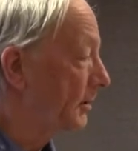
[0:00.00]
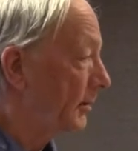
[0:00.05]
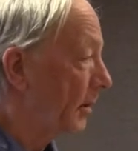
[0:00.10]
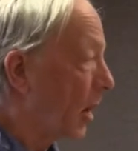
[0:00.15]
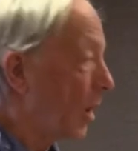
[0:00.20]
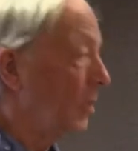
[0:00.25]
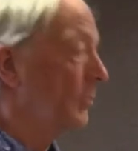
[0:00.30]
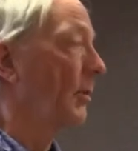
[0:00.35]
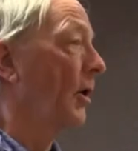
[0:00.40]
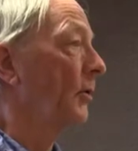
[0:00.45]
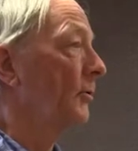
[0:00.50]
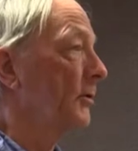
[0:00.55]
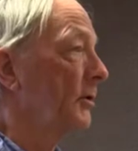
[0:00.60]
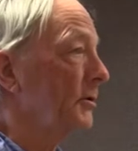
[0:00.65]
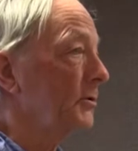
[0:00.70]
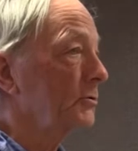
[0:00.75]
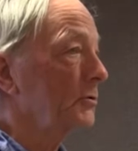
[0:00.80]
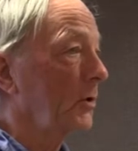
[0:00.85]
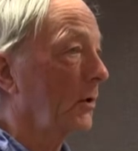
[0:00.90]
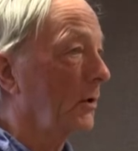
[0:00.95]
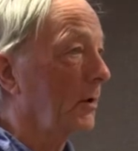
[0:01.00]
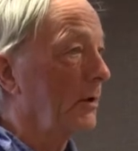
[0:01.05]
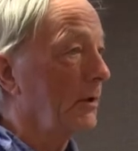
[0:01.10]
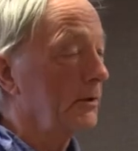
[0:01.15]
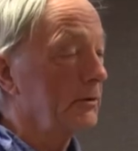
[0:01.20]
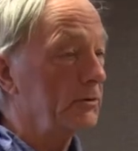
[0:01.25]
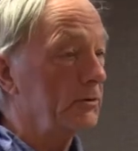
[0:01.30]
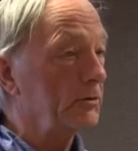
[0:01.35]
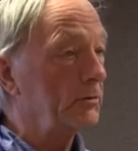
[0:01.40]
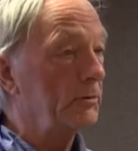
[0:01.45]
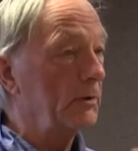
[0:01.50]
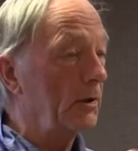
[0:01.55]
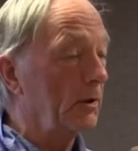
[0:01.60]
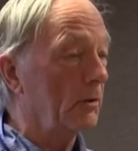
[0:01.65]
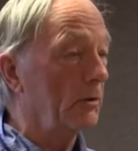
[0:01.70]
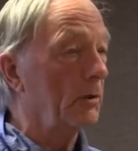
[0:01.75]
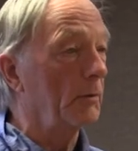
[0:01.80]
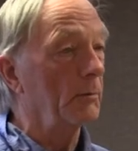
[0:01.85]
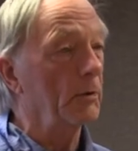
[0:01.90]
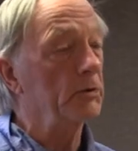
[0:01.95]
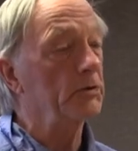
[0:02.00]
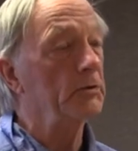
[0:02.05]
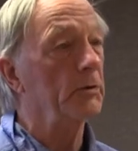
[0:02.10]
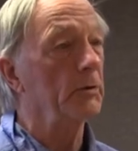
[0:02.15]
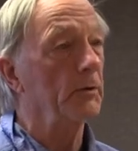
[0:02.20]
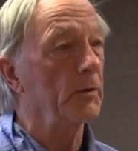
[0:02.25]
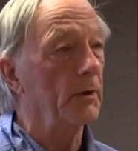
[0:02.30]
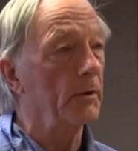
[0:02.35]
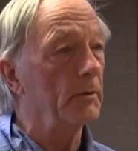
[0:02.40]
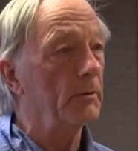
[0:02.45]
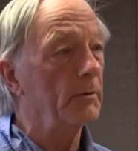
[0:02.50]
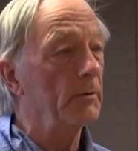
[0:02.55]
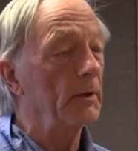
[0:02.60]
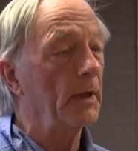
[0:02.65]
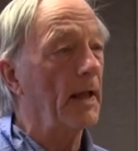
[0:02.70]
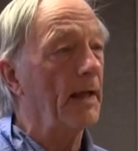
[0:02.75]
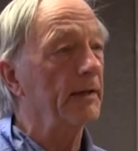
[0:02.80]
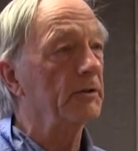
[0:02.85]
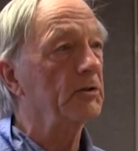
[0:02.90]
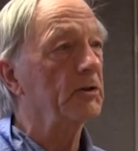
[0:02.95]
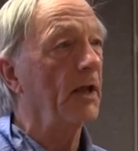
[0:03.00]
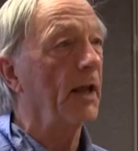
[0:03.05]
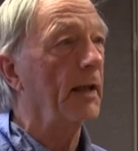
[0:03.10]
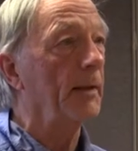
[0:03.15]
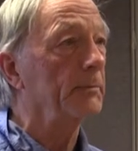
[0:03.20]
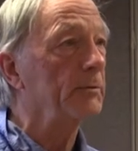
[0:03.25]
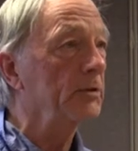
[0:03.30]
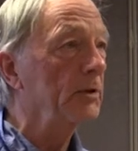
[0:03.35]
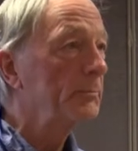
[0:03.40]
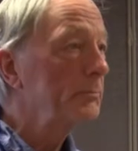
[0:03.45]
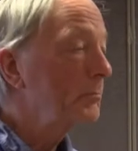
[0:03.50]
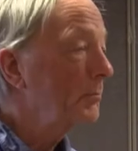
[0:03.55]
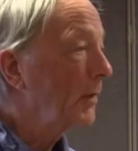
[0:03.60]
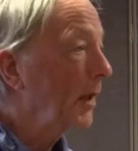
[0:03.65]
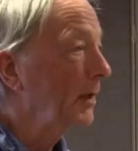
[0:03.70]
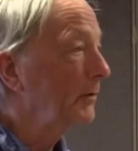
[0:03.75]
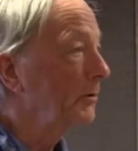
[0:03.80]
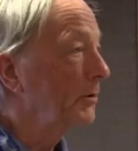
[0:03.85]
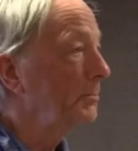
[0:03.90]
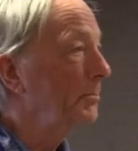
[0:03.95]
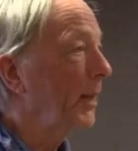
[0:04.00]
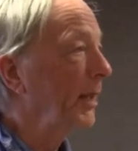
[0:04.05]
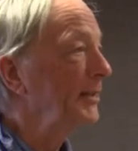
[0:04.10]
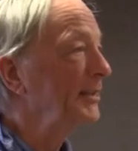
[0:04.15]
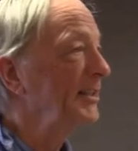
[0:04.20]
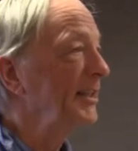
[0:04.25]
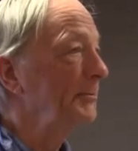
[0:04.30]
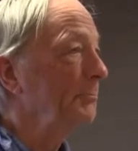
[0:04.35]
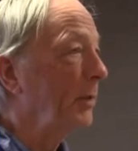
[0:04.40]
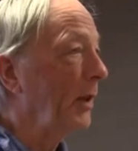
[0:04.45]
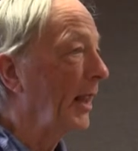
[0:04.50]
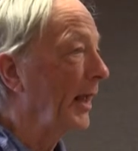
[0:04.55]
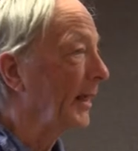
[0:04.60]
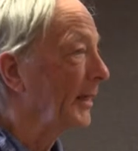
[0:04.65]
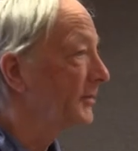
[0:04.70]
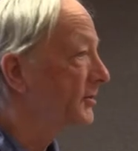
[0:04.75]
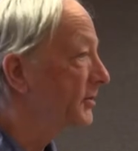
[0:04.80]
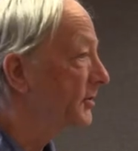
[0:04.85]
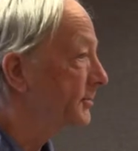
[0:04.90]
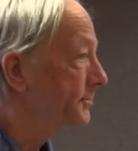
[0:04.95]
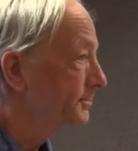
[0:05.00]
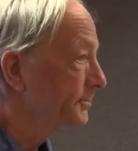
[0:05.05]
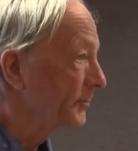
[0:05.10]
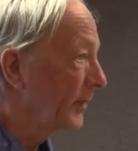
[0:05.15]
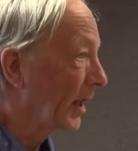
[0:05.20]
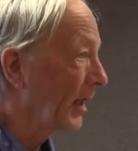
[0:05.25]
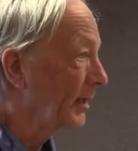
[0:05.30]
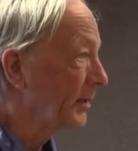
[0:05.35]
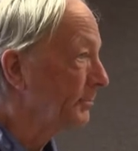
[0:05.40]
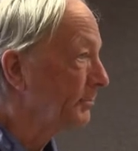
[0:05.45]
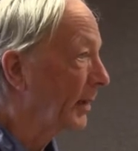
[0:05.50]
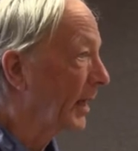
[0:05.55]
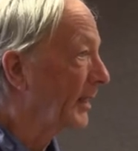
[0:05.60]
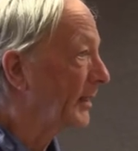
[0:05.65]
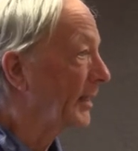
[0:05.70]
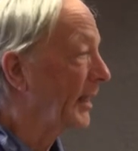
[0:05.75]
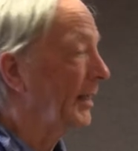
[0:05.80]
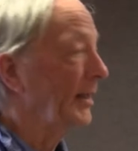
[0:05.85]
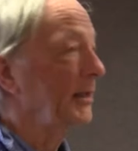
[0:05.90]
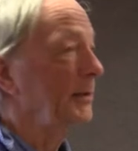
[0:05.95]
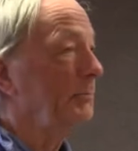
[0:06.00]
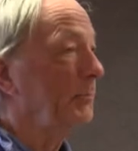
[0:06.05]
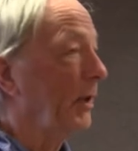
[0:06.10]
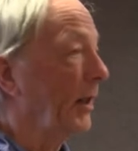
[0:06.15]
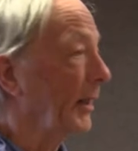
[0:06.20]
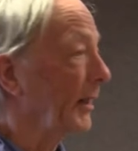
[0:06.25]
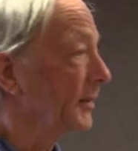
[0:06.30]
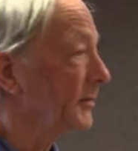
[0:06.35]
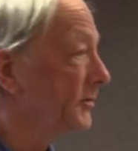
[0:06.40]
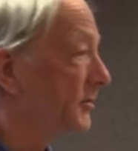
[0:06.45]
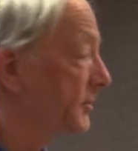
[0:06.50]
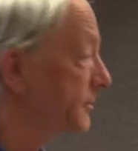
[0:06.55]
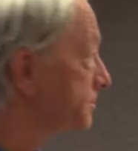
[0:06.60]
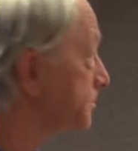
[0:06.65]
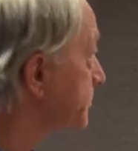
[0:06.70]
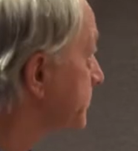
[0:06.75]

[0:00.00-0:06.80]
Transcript: homeowners or as you know commercial landscapes in replacing plants and maintaining plants.